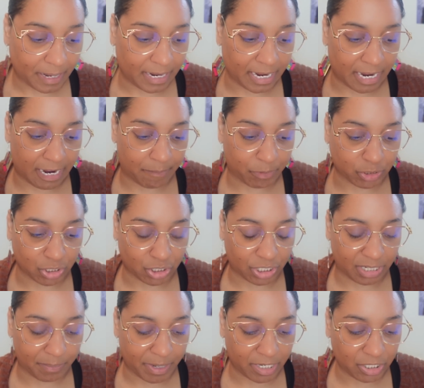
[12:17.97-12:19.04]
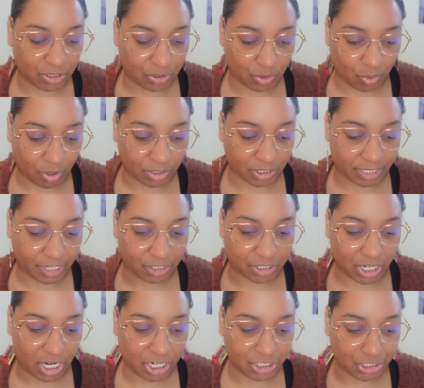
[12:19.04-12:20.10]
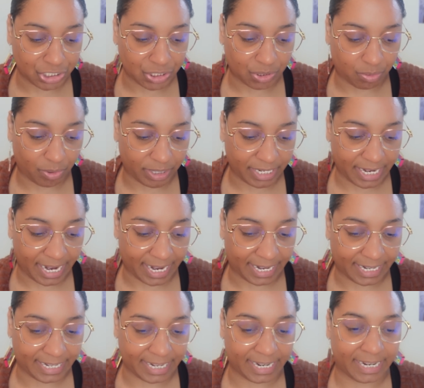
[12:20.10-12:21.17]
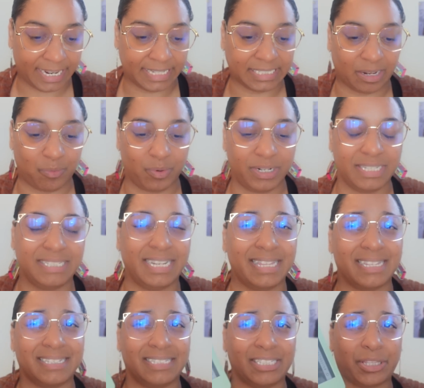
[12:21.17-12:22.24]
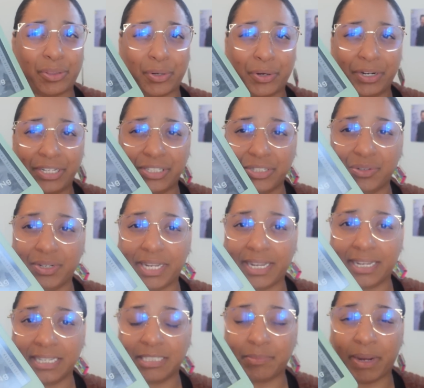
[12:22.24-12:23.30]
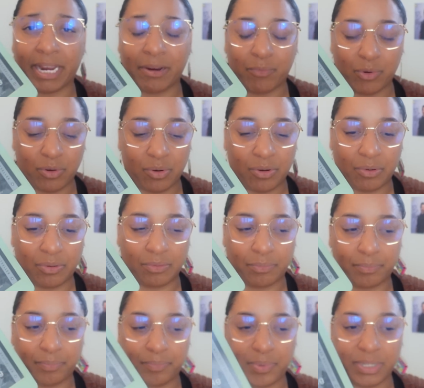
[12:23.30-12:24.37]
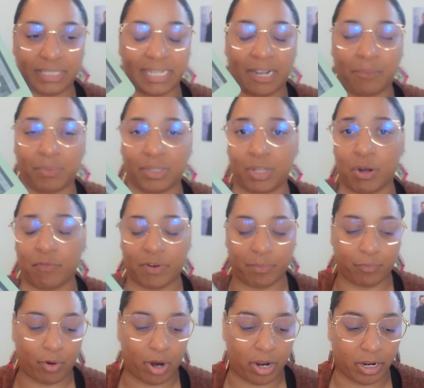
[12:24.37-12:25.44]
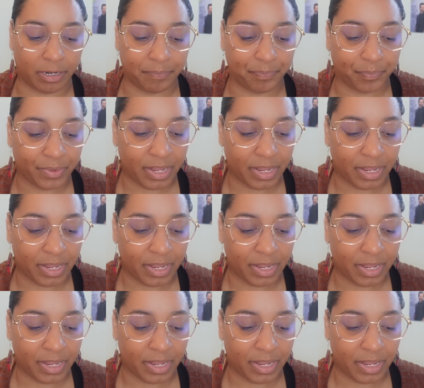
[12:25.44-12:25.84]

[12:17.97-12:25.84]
There's a good amount of storage on here. It's 128 gigs. I want to say this is 32 gigs, but I will put down below if I'm wrong.